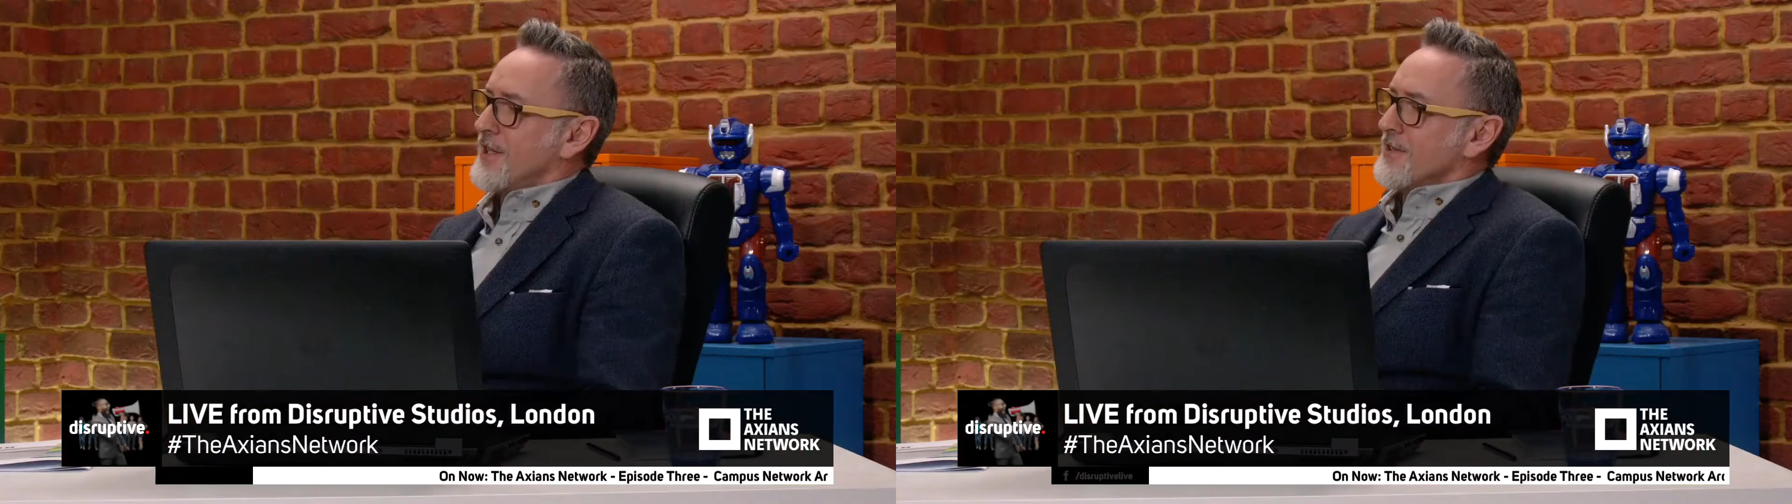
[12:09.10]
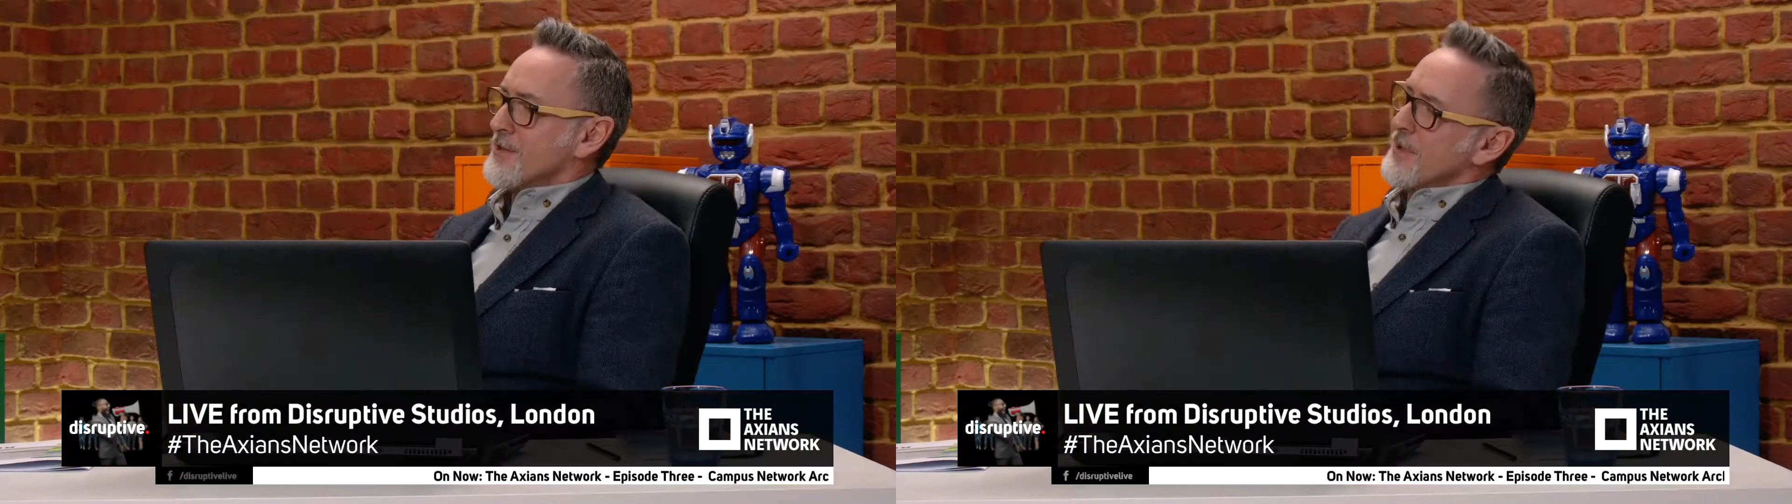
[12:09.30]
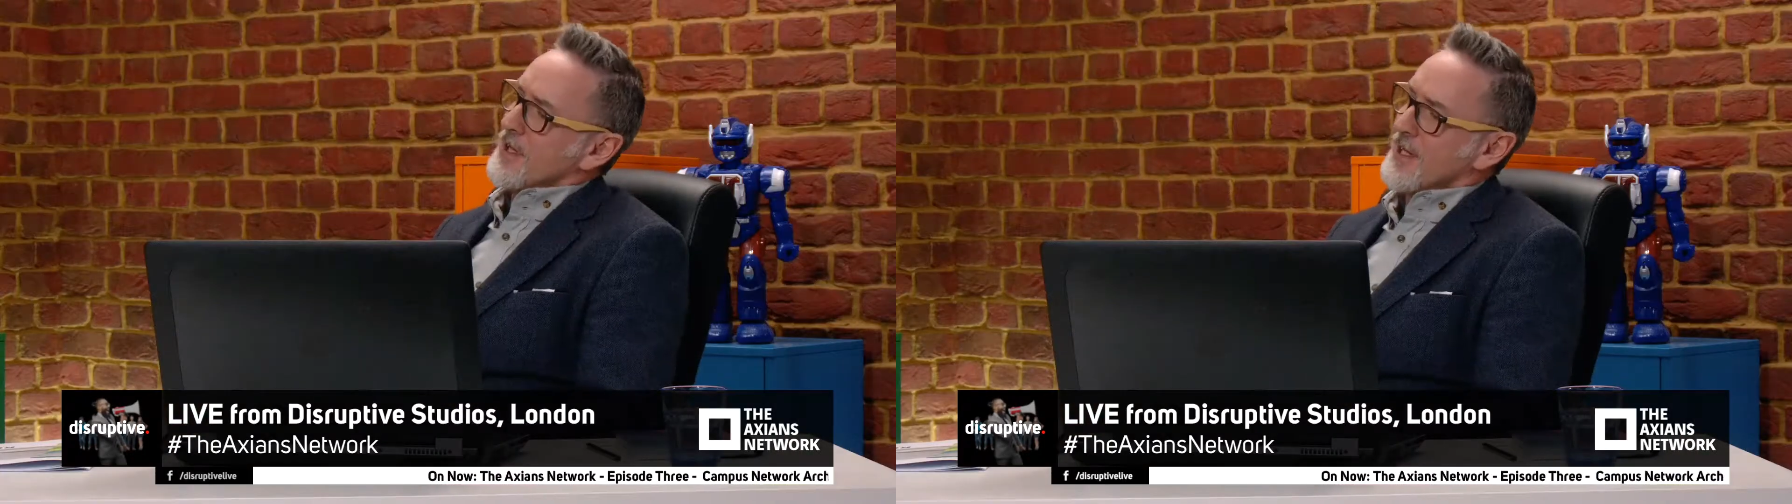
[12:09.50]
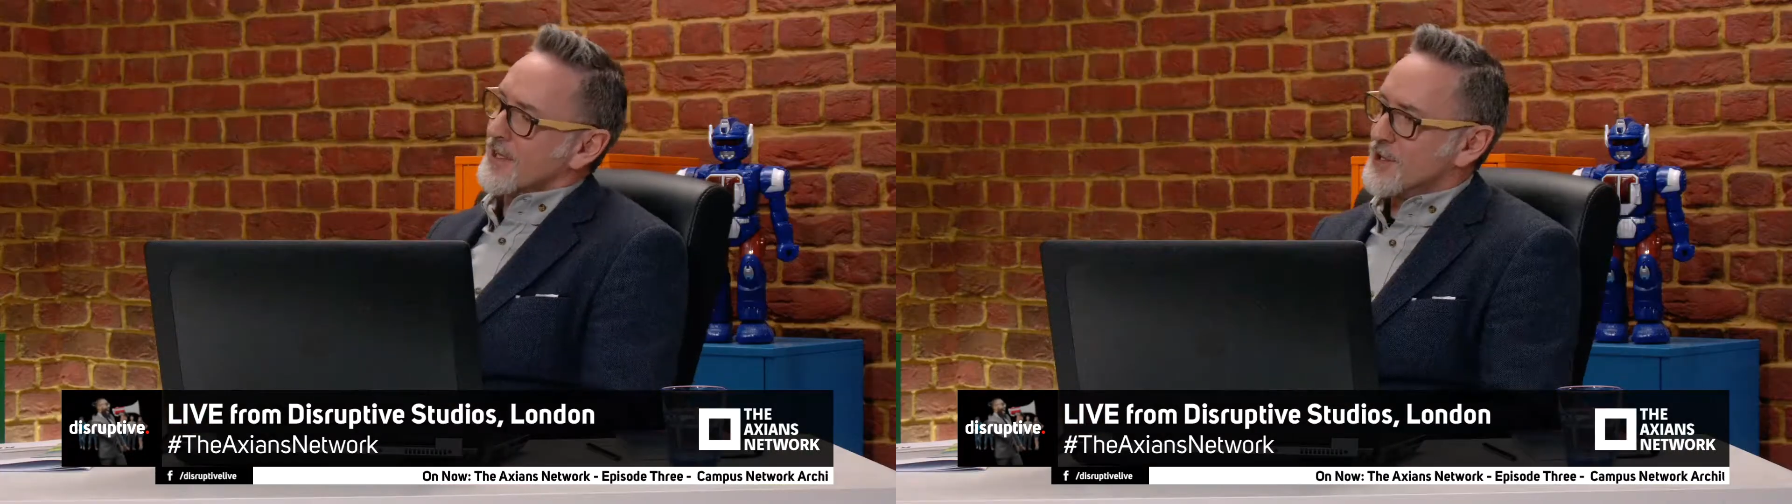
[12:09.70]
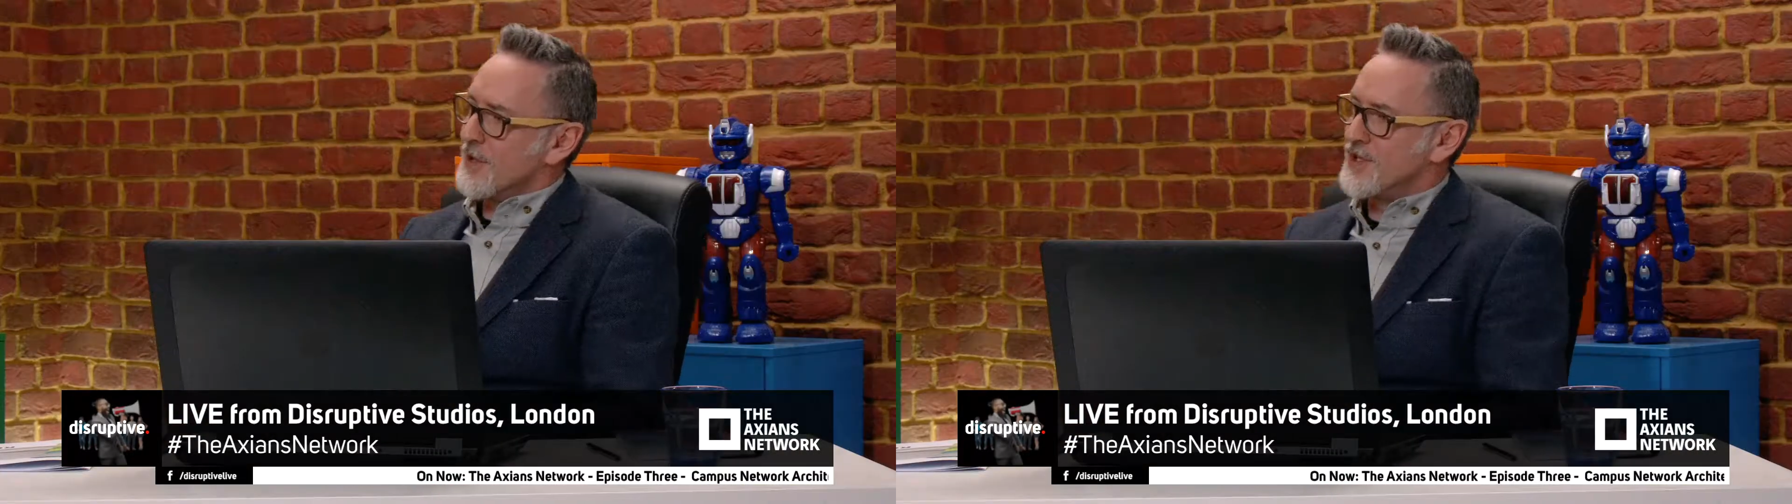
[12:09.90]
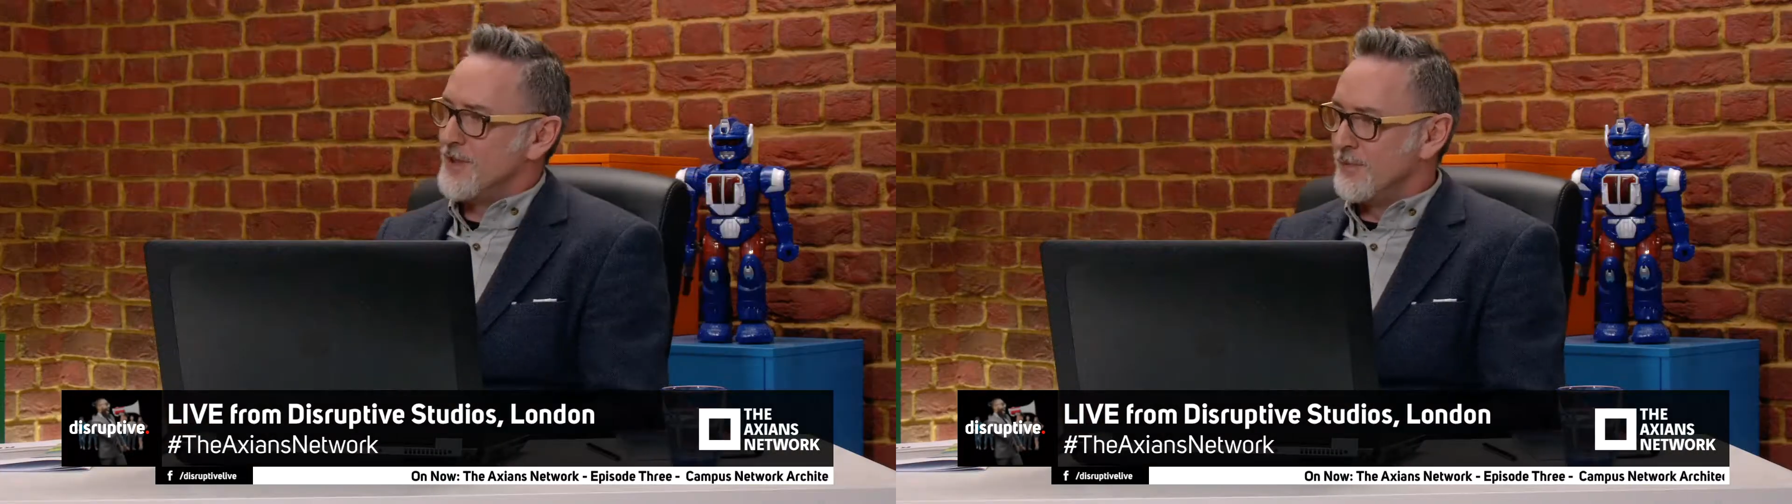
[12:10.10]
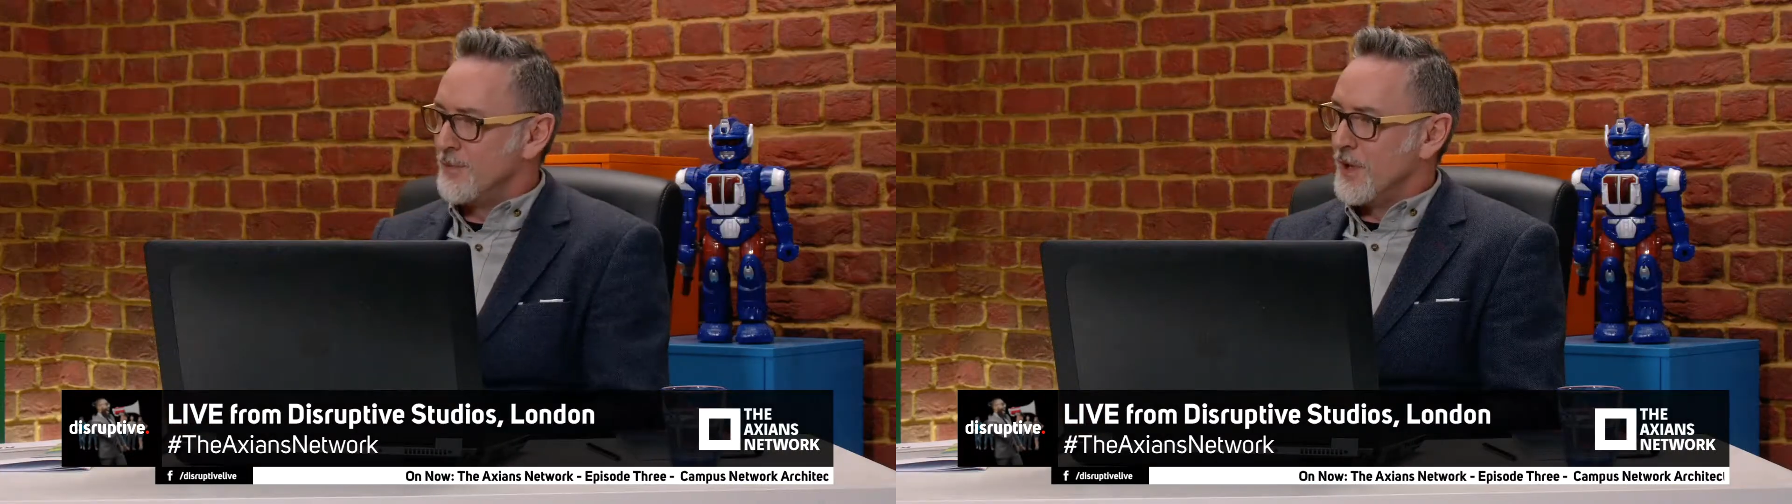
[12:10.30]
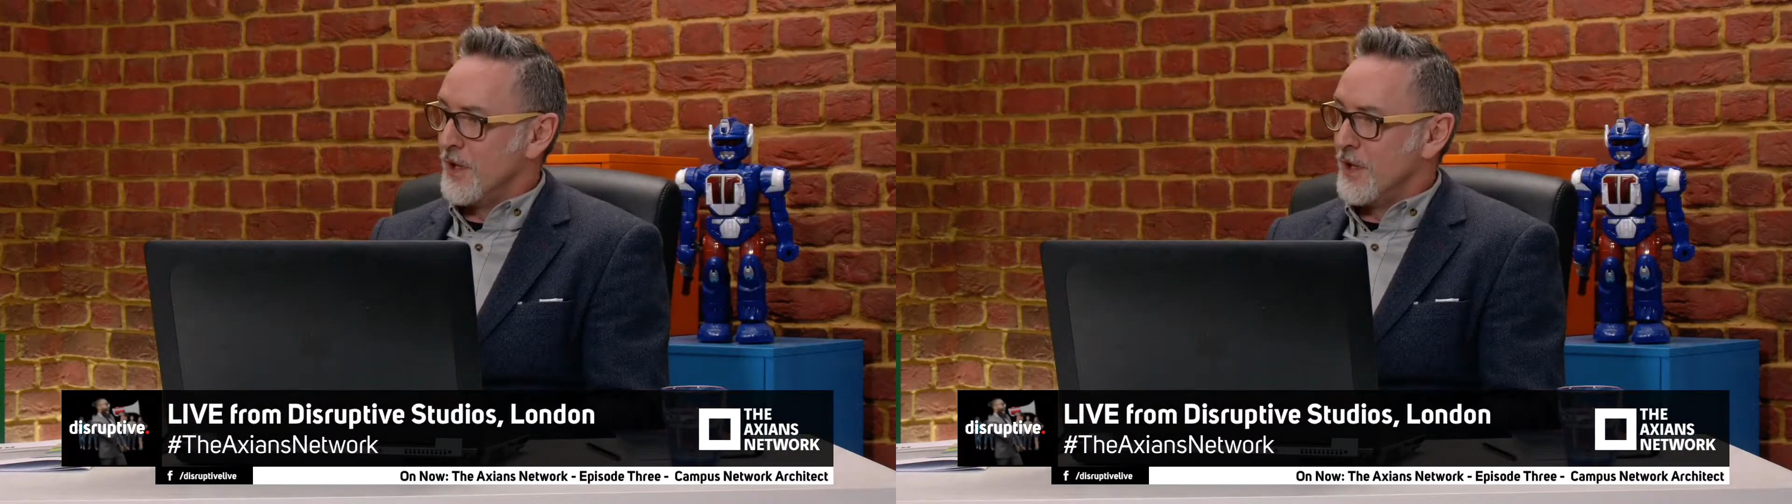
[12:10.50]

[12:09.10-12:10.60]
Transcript: into my next question,